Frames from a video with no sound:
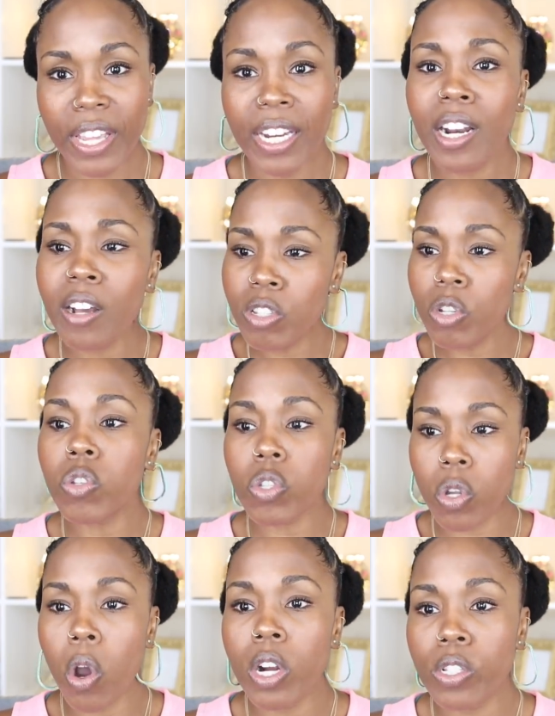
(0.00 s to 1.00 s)
And it also
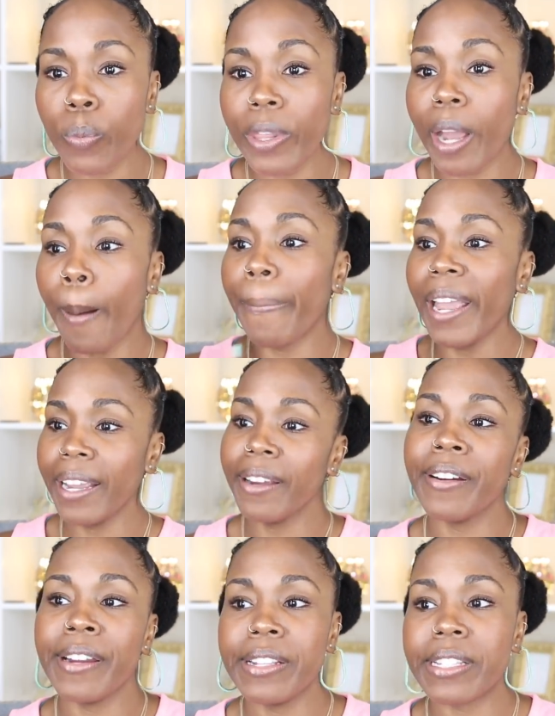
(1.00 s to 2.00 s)
starts with our
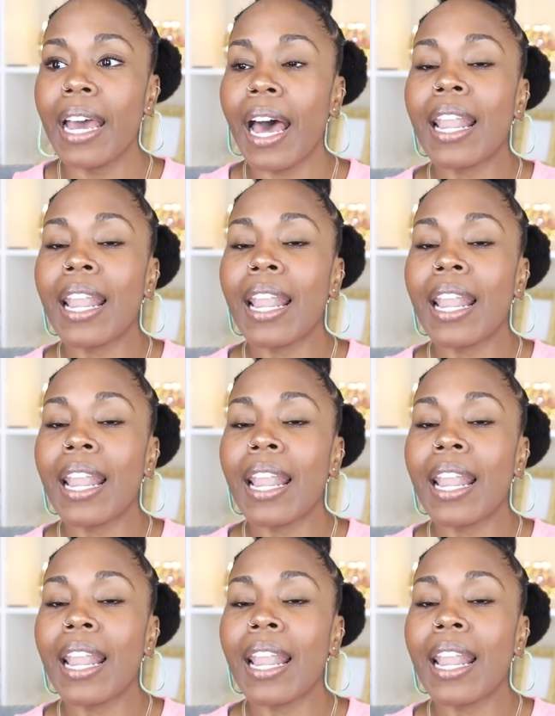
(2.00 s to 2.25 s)
parents